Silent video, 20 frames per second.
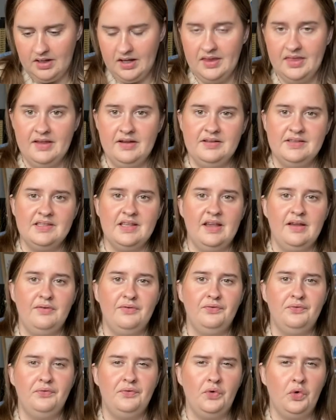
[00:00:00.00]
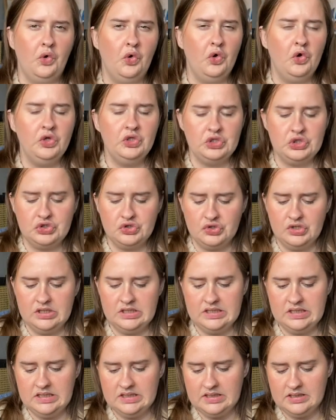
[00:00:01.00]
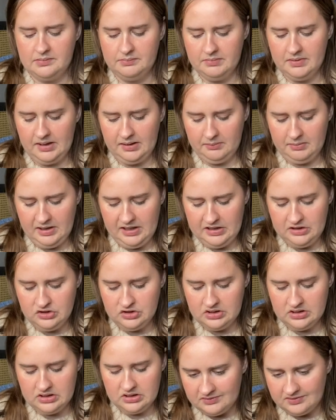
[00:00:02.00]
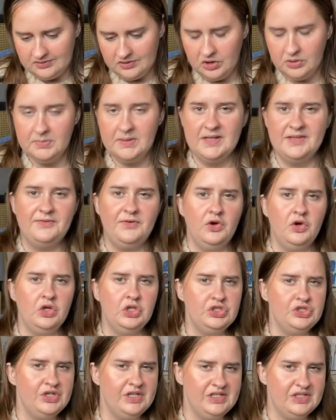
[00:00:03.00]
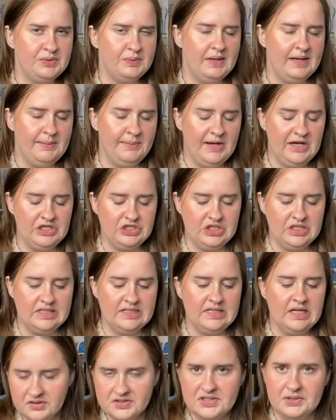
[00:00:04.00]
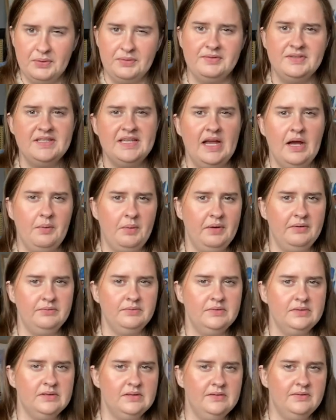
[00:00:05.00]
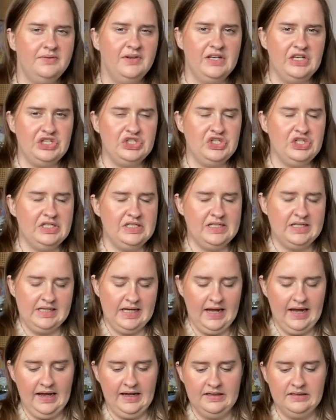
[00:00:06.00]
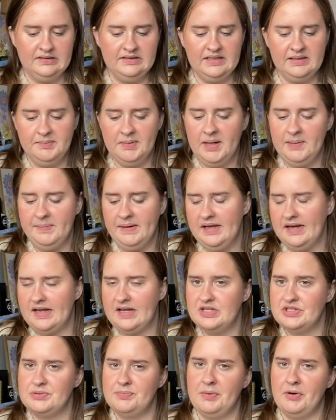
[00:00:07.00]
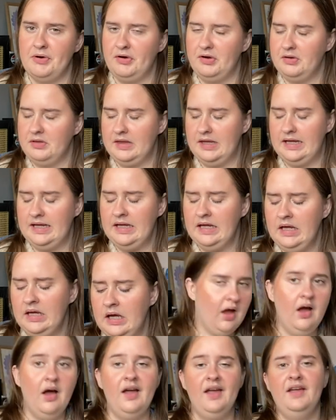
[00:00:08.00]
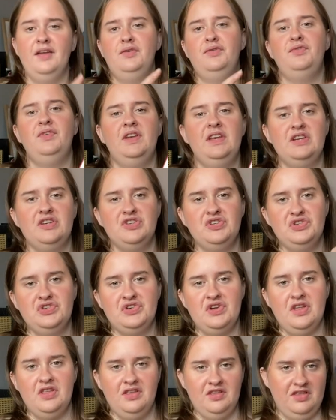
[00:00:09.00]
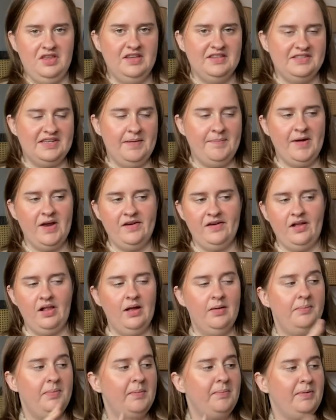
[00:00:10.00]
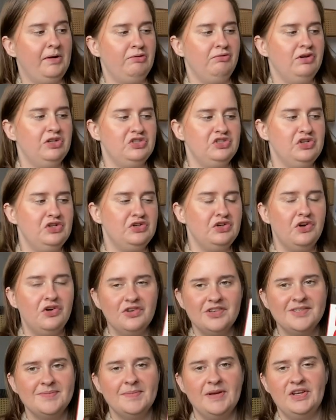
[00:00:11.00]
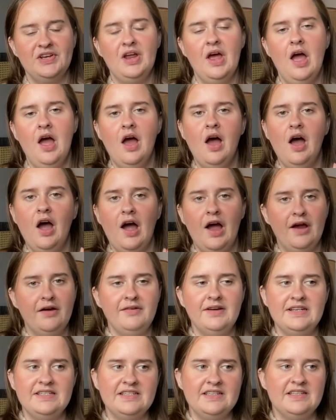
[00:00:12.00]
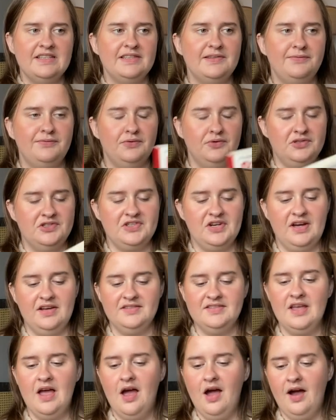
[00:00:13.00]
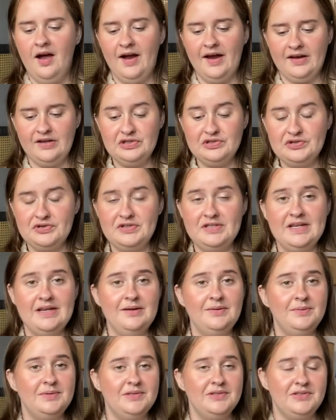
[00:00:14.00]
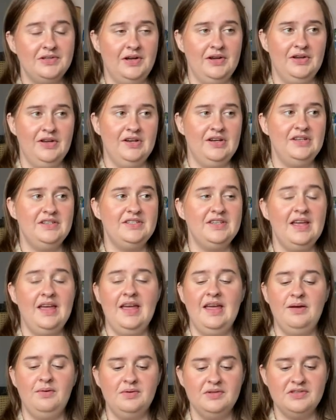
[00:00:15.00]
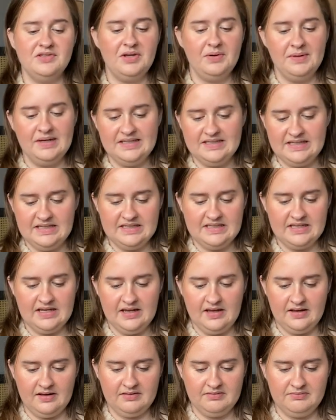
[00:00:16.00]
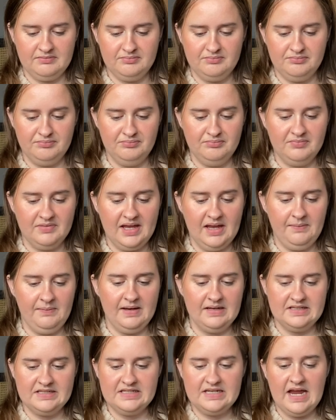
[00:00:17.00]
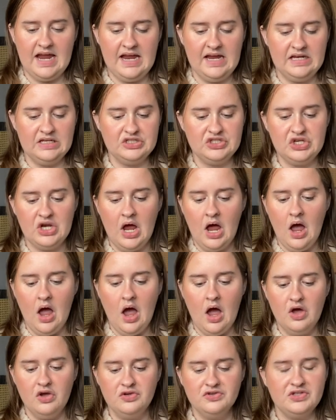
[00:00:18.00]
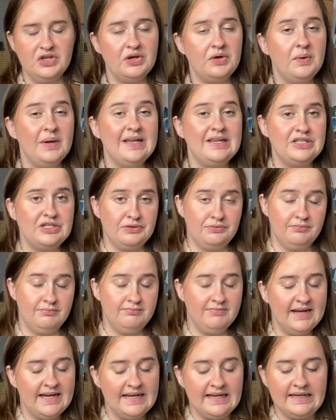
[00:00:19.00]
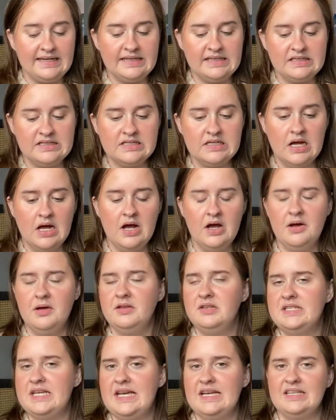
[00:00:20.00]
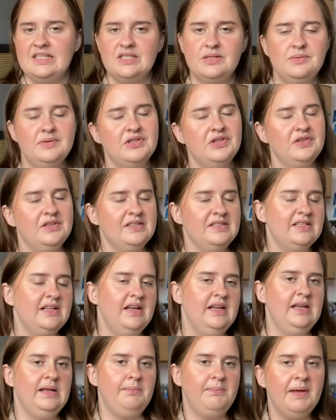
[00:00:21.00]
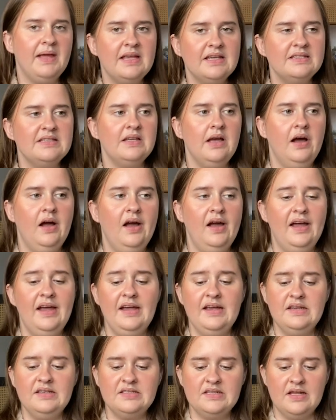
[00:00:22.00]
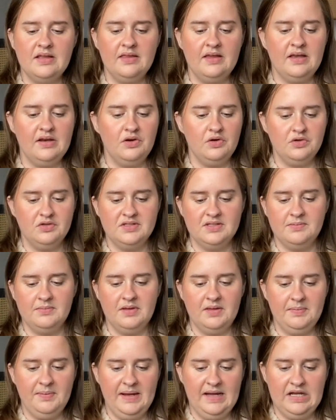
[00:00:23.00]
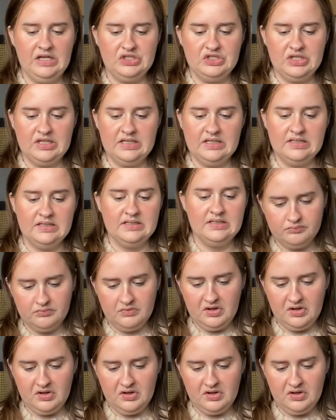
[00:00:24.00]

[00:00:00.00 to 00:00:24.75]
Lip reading: there's like 400 and something pages. Almost 420 pages. So obviously I won't finish it today. It might be like a tomorrow thing. I have finished The Thursday Murder Club by Richard Osman. I rated this a 4 stars. I enjoyed it, it was so good. It was so easy to keep me entertained. So quick to read. Text was on the slightly bigger side. And then on some of the pages,